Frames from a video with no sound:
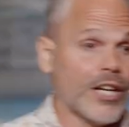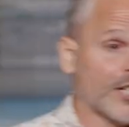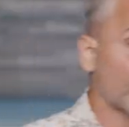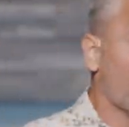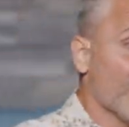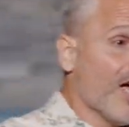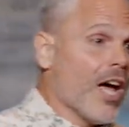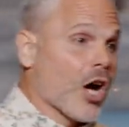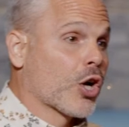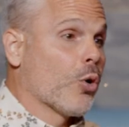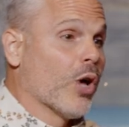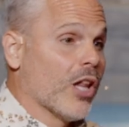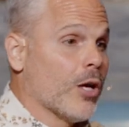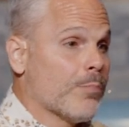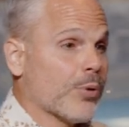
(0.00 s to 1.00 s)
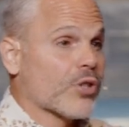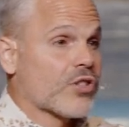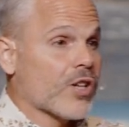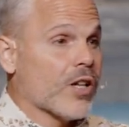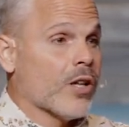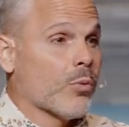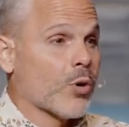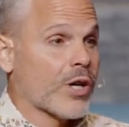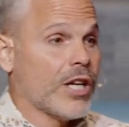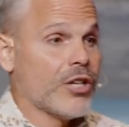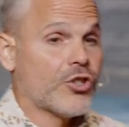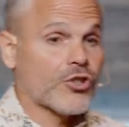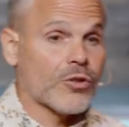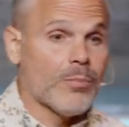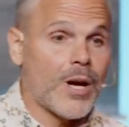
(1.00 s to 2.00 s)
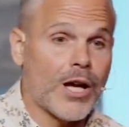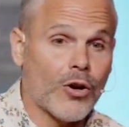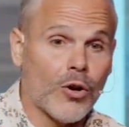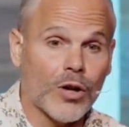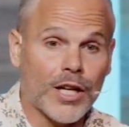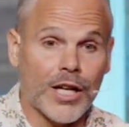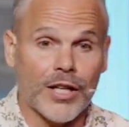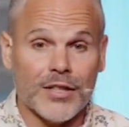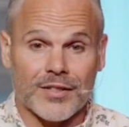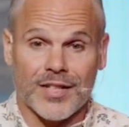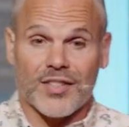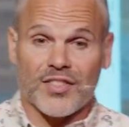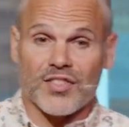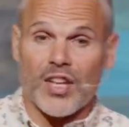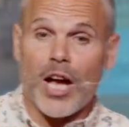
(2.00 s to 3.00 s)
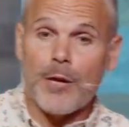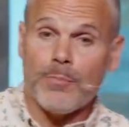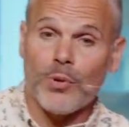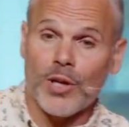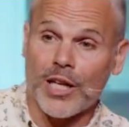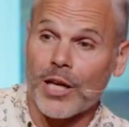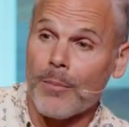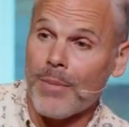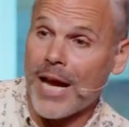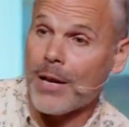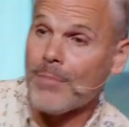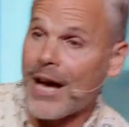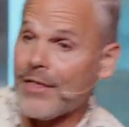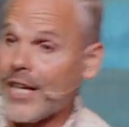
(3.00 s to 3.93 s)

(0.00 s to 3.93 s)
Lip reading: And Aquila and Priscilla were instrumental in discipling a man by